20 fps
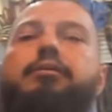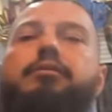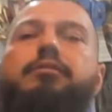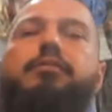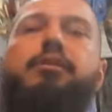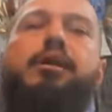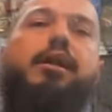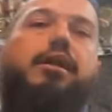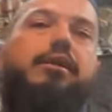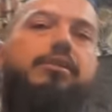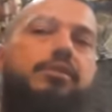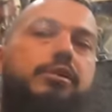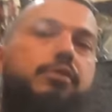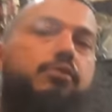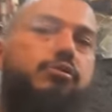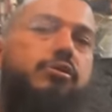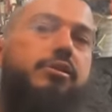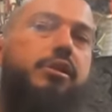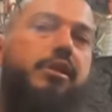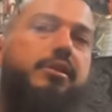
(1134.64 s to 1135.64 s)
It's a
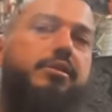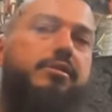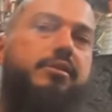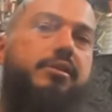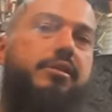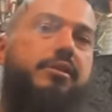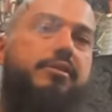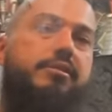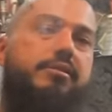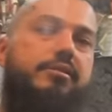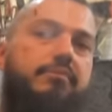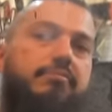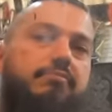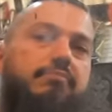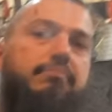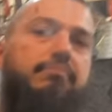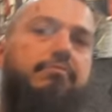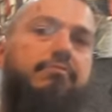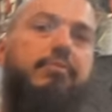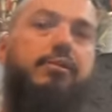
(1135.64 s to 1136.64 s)
good size, yes.
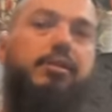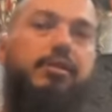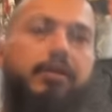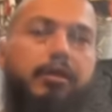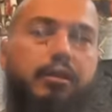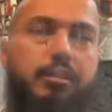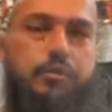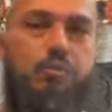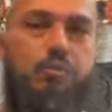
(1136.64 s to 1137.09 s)
It